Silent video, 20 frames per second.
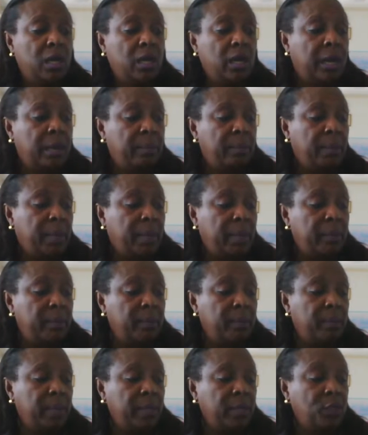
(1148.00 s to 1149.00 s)
and
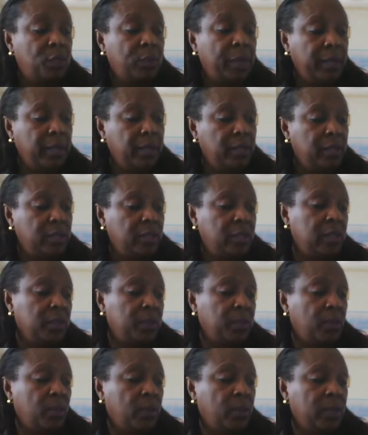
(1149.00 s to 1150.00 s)
my trainers
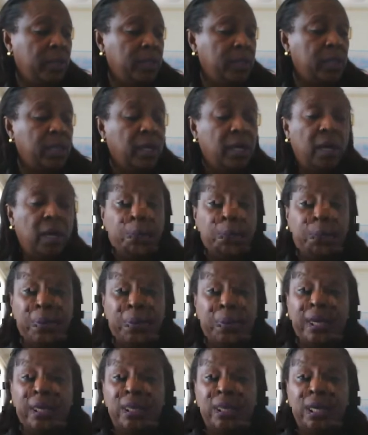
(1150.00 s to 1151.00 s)
support,
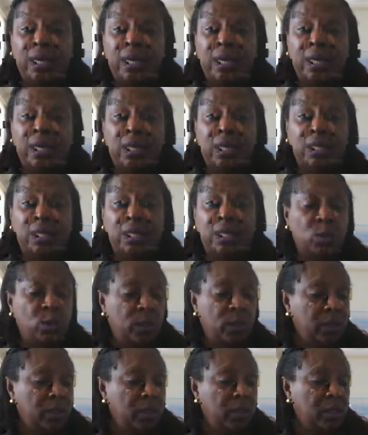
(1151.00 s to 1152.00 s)
bathing in these
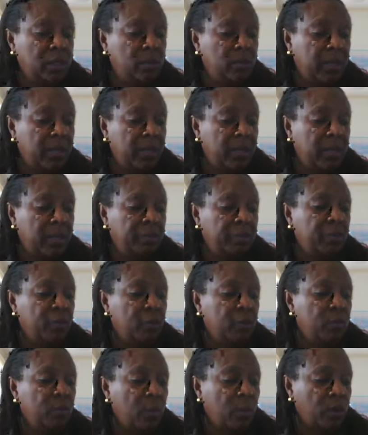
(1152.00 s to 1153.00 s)
oils as well. If
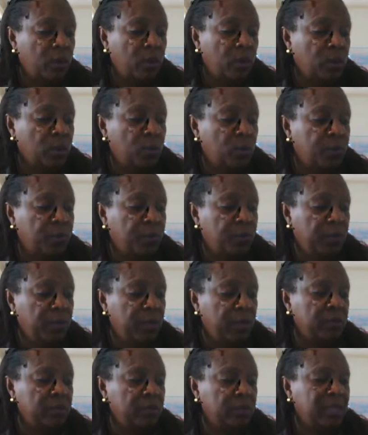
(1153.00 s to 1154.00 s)
you also
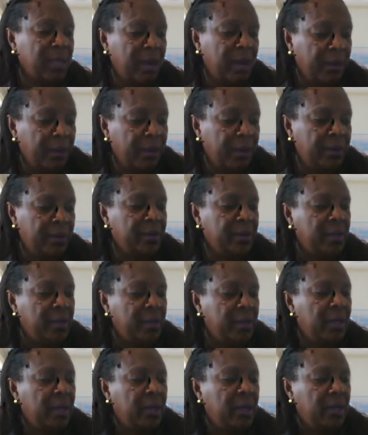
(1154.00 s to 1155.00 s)
feel tired
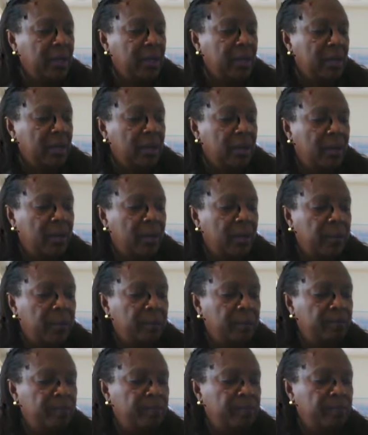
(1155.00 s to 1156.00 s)

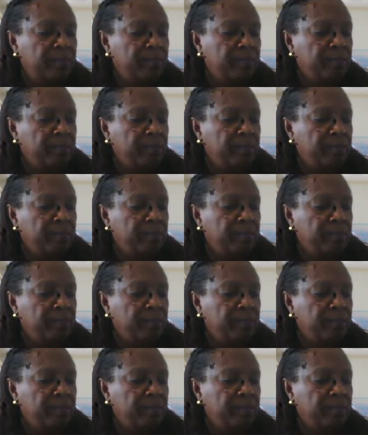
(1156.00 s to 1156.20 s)
and